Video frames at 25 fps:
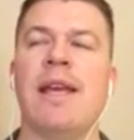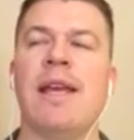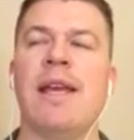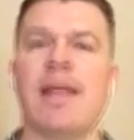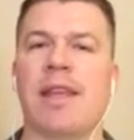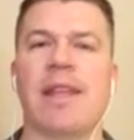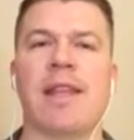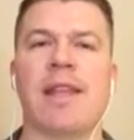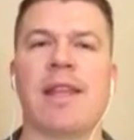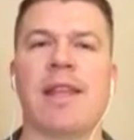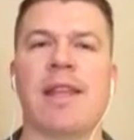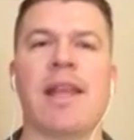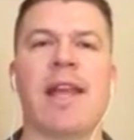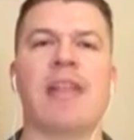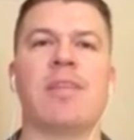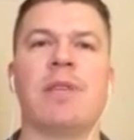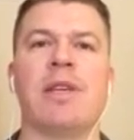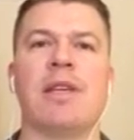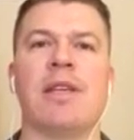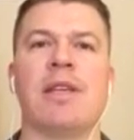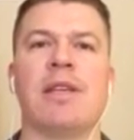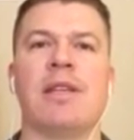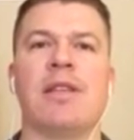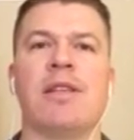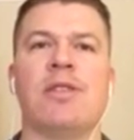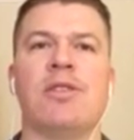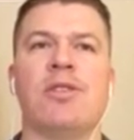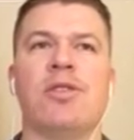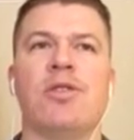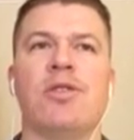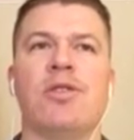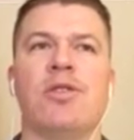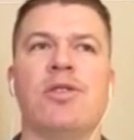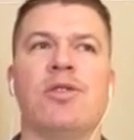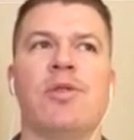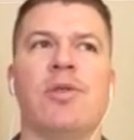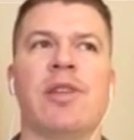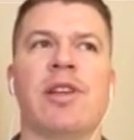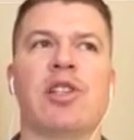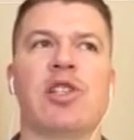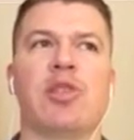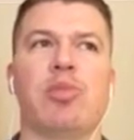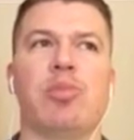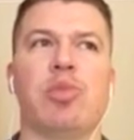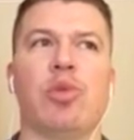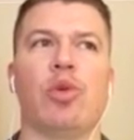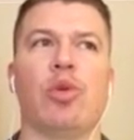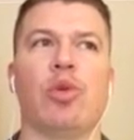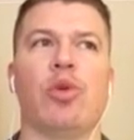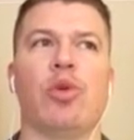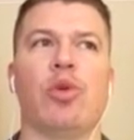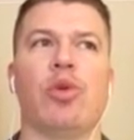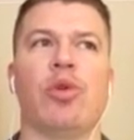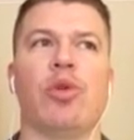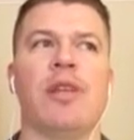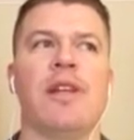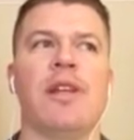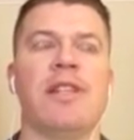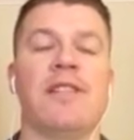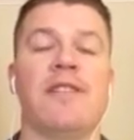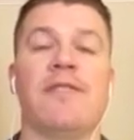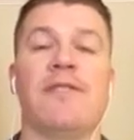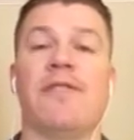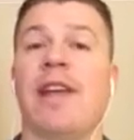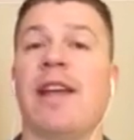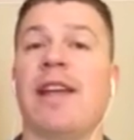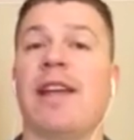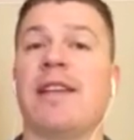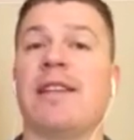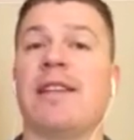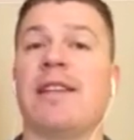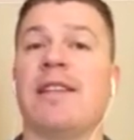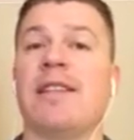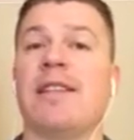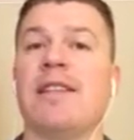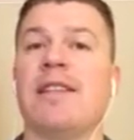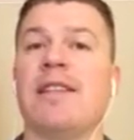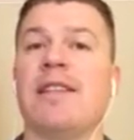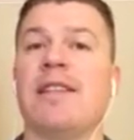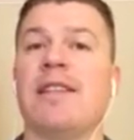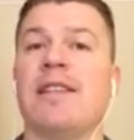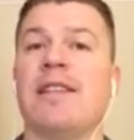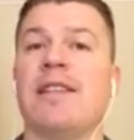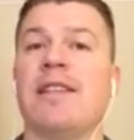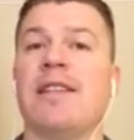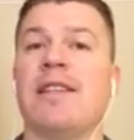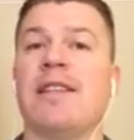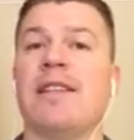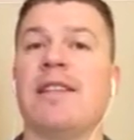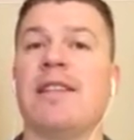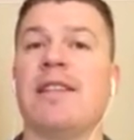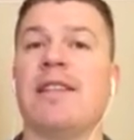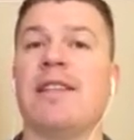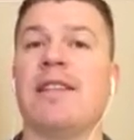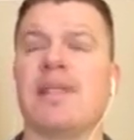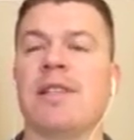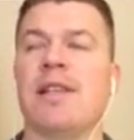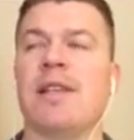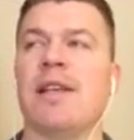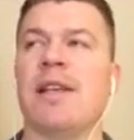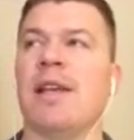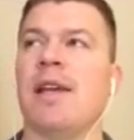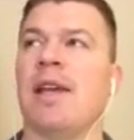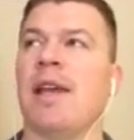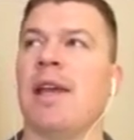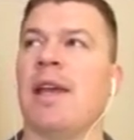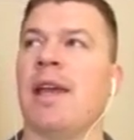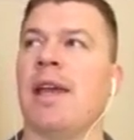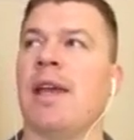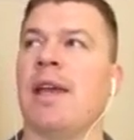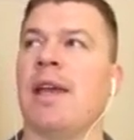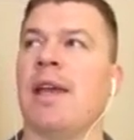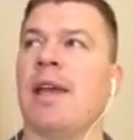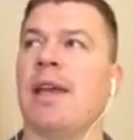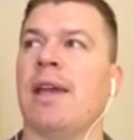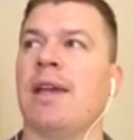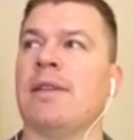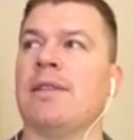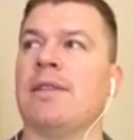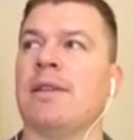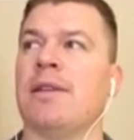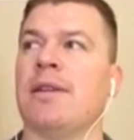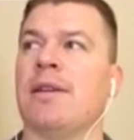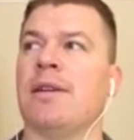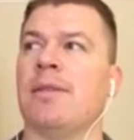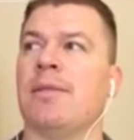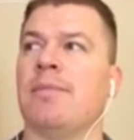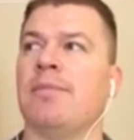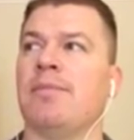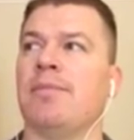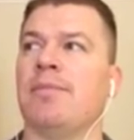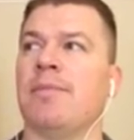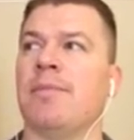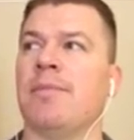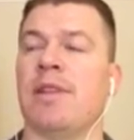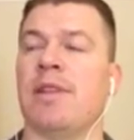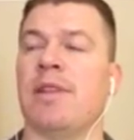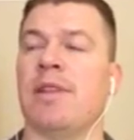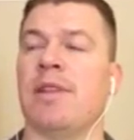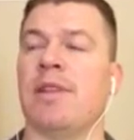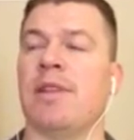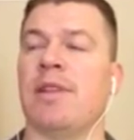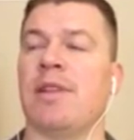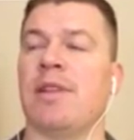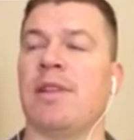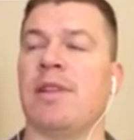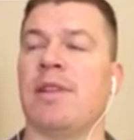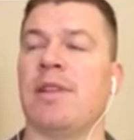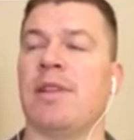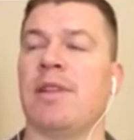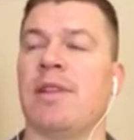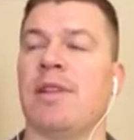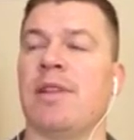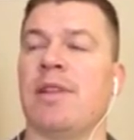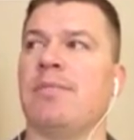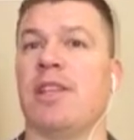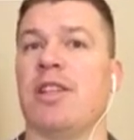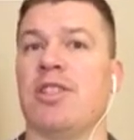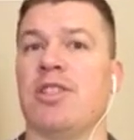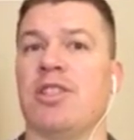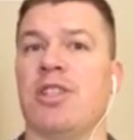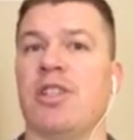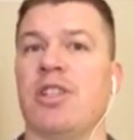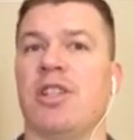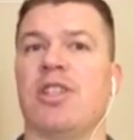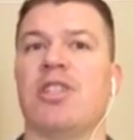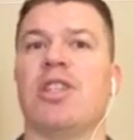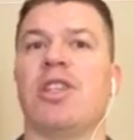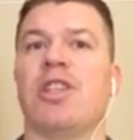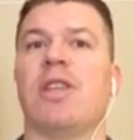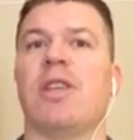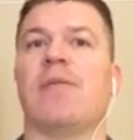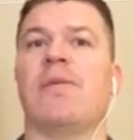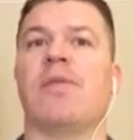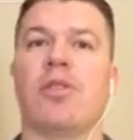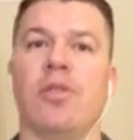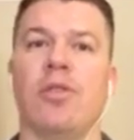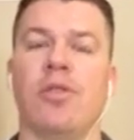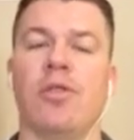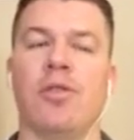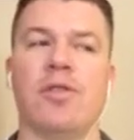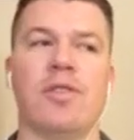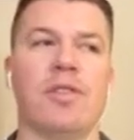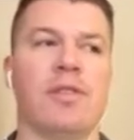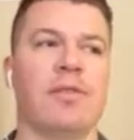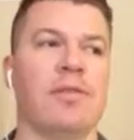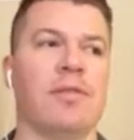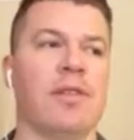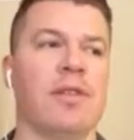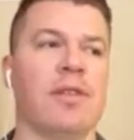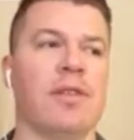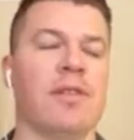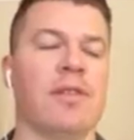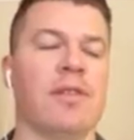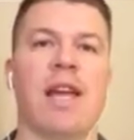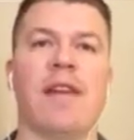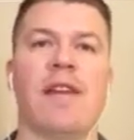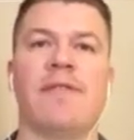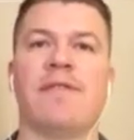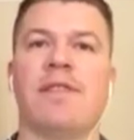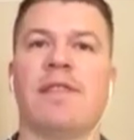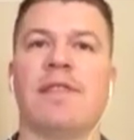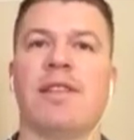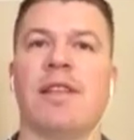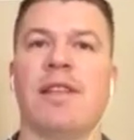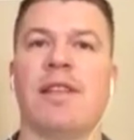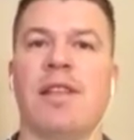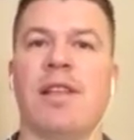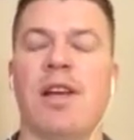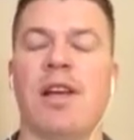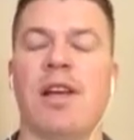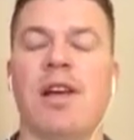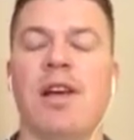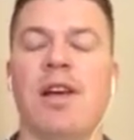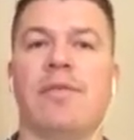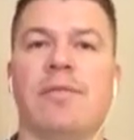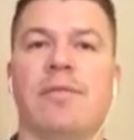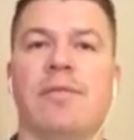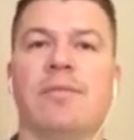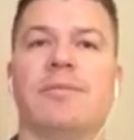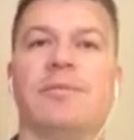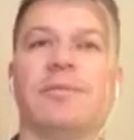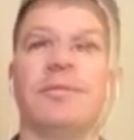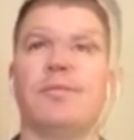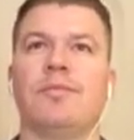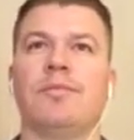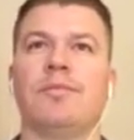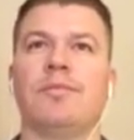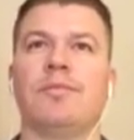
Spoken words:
now they can actually begin to explore different ideas and concepts and then, become more intelligent, achieve their goals, and live a life that they love.